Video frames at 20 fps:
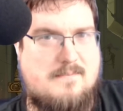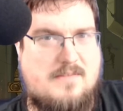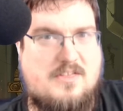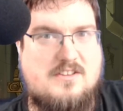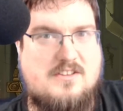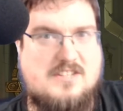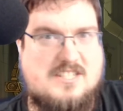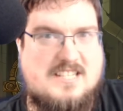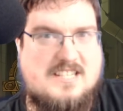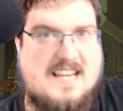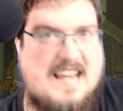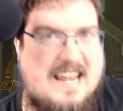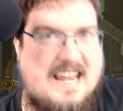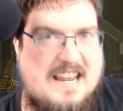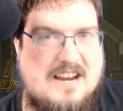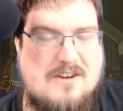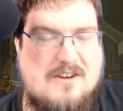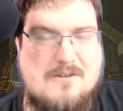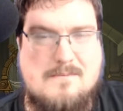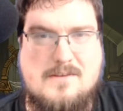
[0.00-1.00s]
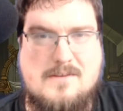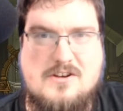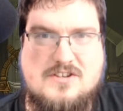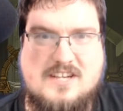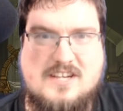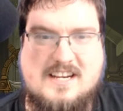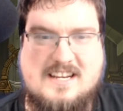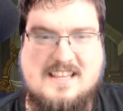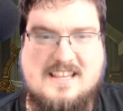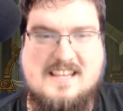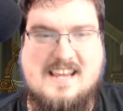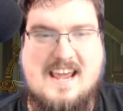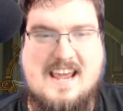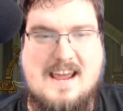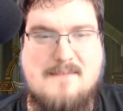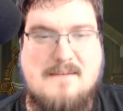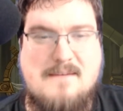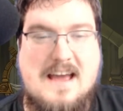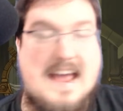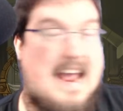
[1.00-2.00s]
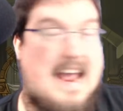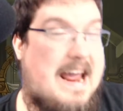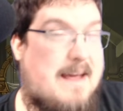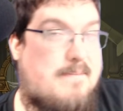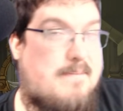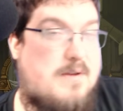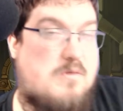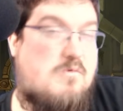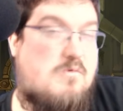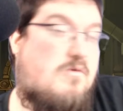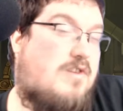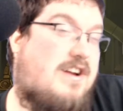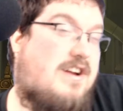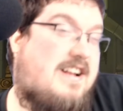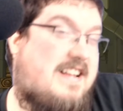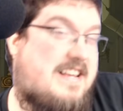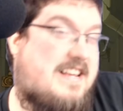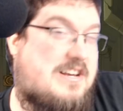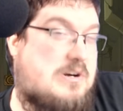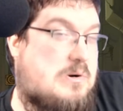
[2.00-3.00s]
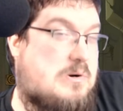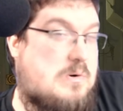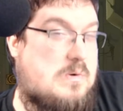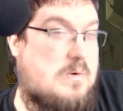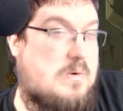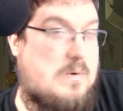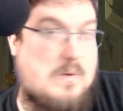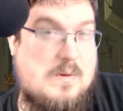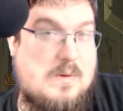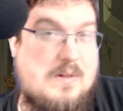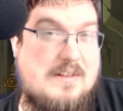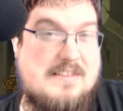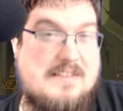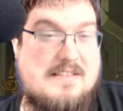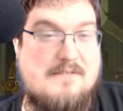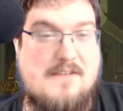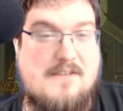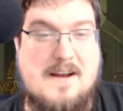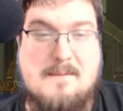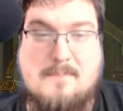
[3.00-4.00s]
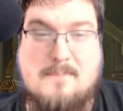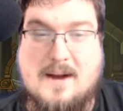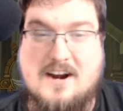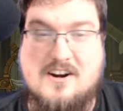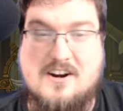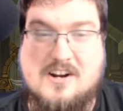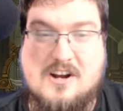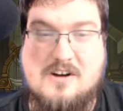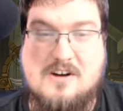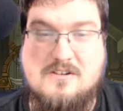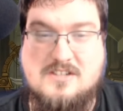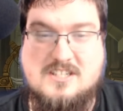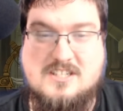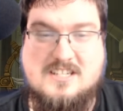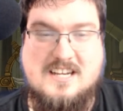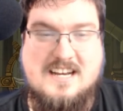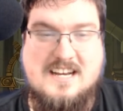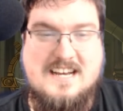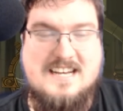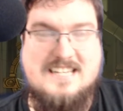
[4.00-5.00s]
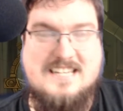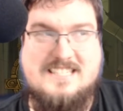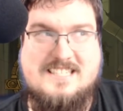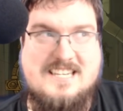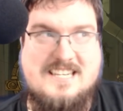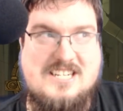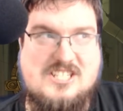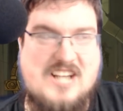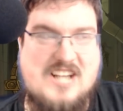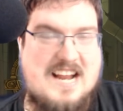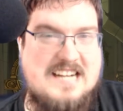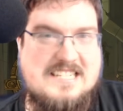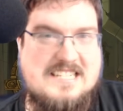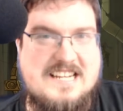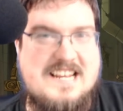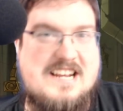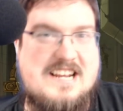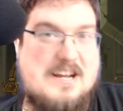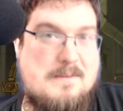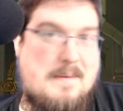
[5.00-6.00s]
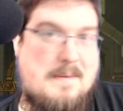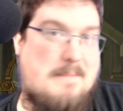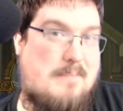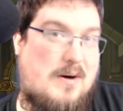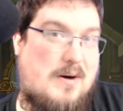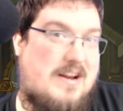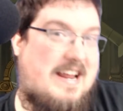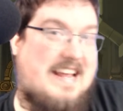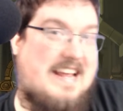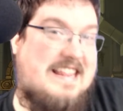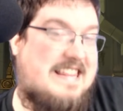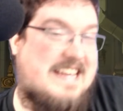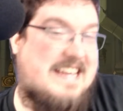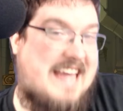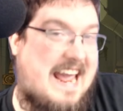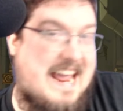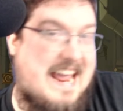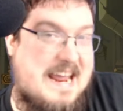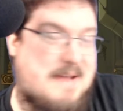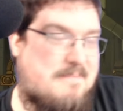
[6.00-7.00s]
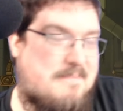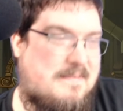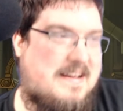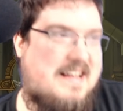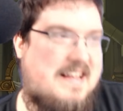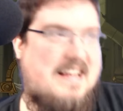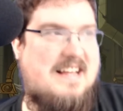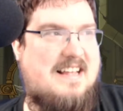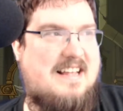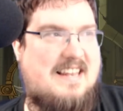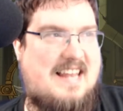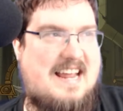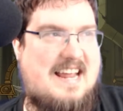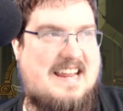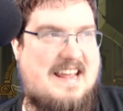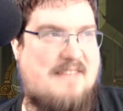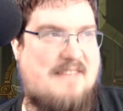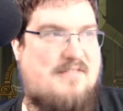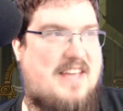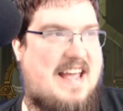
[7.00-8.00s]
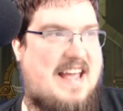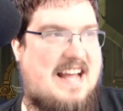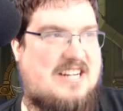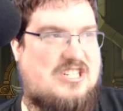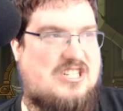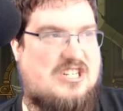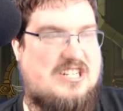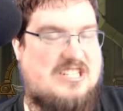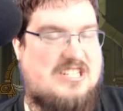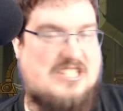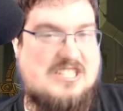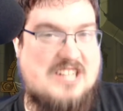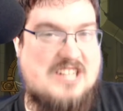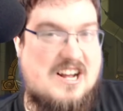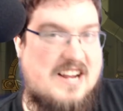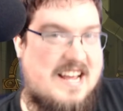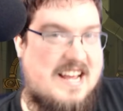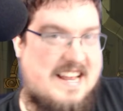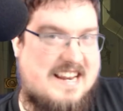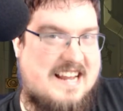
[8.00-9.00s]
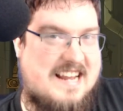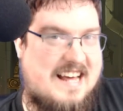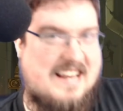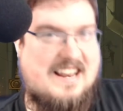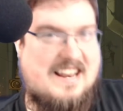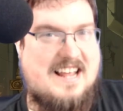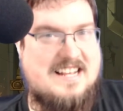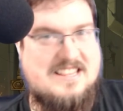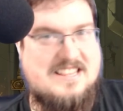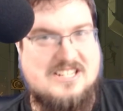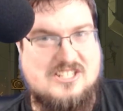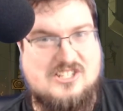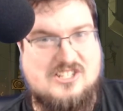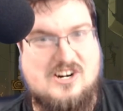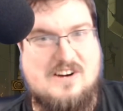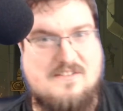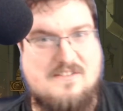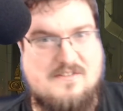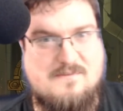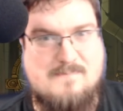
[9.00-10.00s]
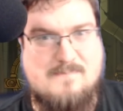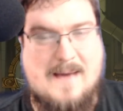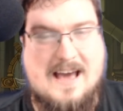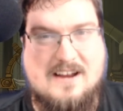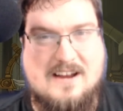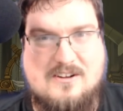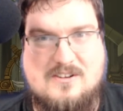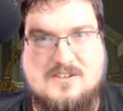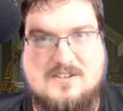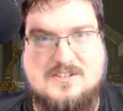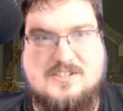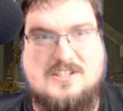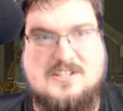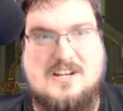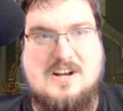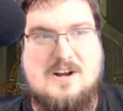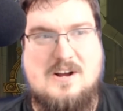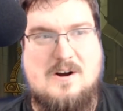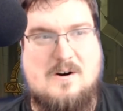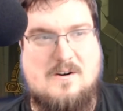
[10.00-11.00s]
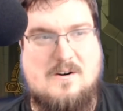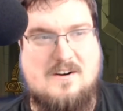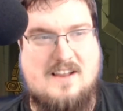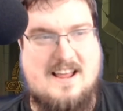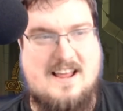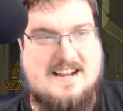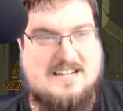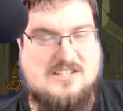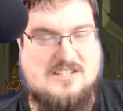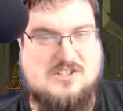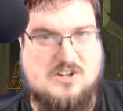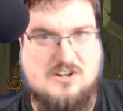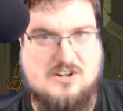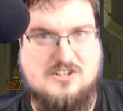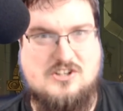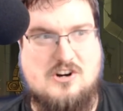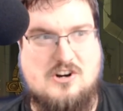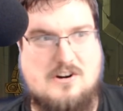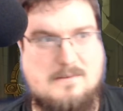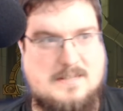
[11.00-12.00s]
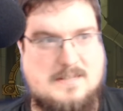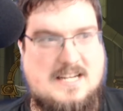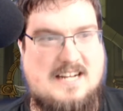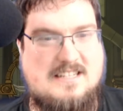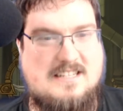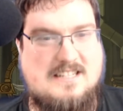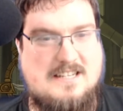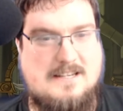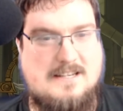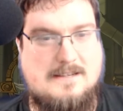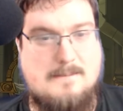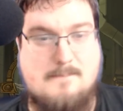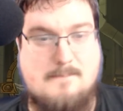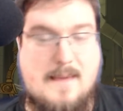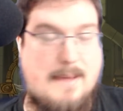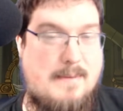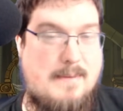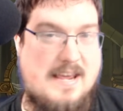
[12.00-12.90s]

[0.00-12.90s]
singing or music in the game. It'd be really cool if the Vampire Coast sea shanty could be put in the game. Like if they actually sung it at like the start of battles, or like in certain circumstances, maybe